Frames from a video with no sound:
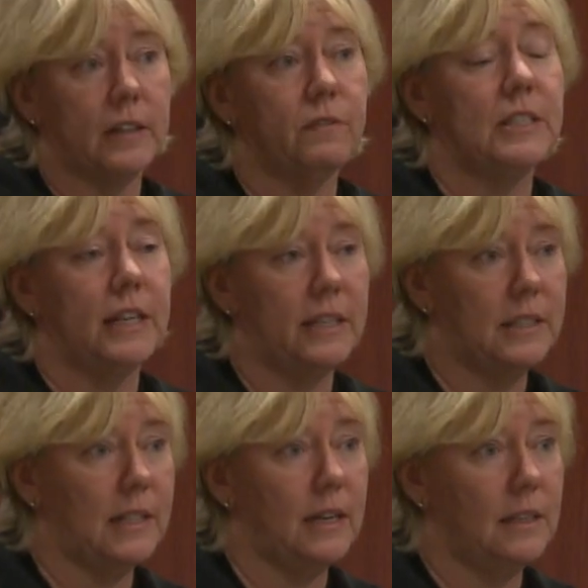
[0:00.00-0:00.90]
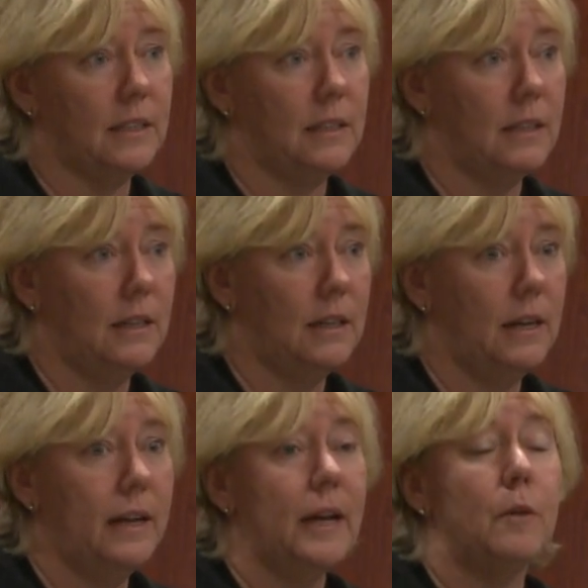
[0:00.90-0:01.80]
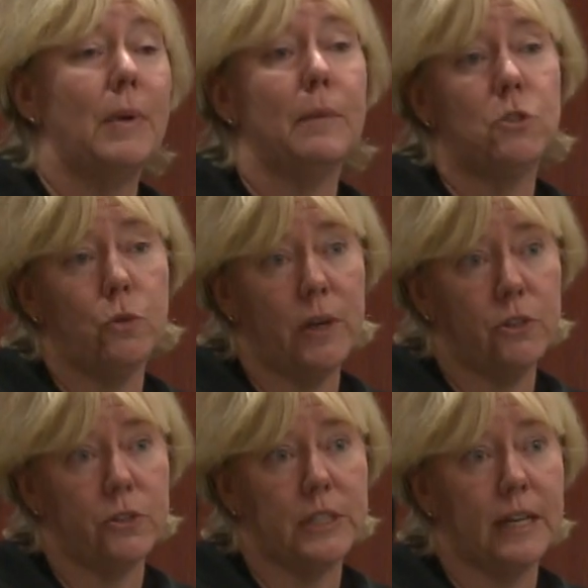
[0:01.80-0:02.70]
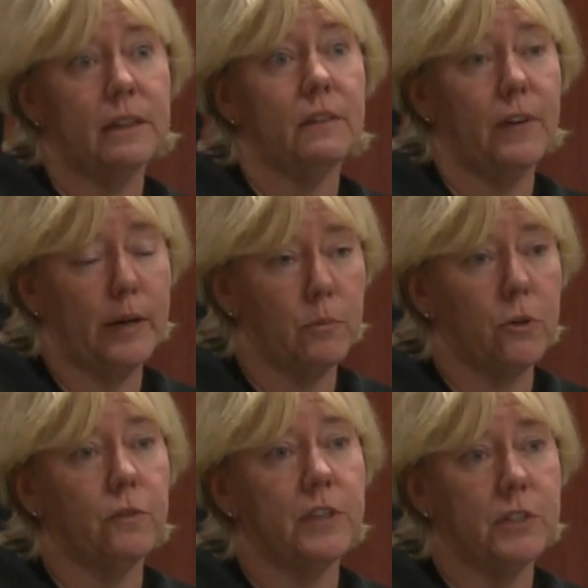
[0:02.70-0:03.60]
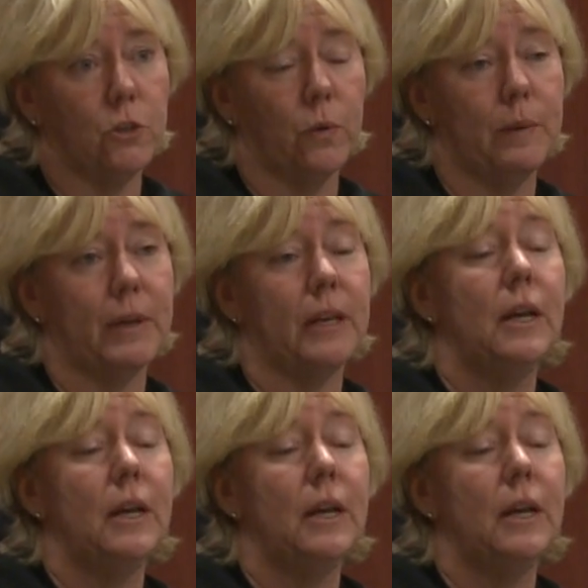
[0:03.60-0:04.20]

and those will become binding agreements. The judge may also